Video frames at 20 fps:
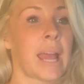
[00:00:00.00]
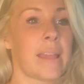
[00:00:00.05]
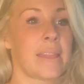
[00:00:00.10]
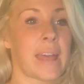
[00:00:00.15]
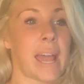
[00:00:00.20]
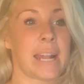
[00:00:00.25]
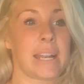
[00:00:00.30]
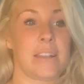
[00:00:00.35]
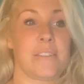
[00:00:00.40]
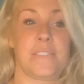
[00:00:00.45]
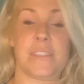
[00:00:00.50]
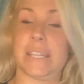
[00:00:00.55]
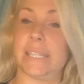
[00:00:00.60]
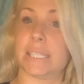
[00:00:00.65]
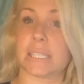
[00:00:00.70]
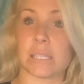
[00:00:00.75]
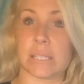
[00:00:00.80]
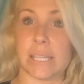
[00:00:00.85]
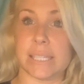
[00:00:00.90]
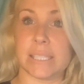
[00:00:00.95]
that if
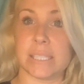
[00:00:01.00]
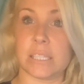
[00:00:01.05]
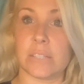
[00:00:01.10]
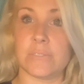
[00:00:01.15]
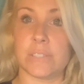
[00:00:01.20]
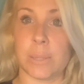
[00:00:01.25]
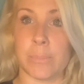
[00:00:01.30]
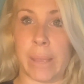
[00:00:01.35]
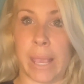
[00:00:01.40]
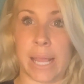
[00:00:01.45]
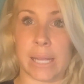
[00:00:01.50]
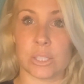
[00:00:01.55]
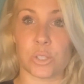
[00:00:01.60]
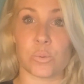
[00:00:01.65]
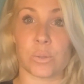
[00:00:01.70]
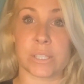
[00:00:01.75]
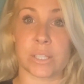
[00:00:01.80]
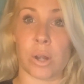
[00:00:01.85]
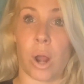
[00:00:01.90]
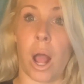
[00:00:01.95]
this list of demands
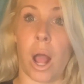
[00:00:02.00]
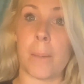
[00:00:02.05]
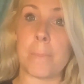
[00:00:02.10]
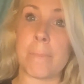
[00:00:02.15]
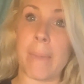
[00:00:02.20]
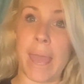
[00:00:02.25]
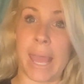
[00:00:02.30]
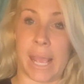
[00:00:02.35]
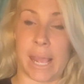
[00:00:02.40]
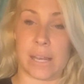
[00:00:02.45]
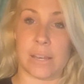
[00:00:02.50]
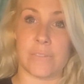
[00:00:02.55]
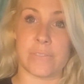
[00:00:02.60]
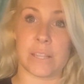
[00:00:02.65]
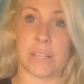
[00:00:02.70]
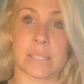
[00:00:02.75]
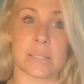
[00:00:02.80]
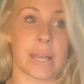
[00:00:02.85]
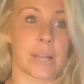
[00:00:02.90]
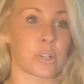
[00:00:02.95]
was not met and if
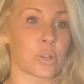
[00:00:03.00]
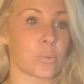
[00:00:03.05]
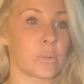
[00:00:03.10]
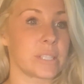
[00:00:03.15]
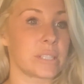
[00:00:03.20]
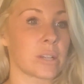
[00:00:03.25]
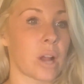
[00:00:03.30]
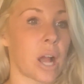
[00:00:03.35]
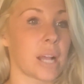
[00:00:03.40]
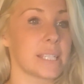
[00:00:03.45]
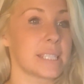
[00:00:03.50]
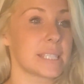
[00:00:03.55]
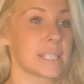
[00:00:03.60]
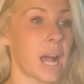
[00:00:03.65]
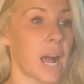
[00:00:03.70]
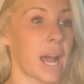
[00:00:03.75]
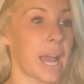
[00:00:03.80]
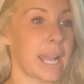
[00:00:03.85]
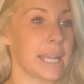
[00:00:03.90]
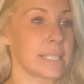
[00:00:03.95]
letter was not
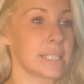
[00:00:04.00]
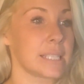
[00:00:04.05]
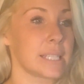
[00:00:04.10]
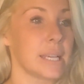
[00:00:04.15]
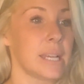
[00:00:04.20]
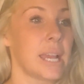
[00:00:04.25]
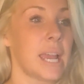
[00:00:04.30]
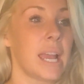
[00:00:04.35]
signed,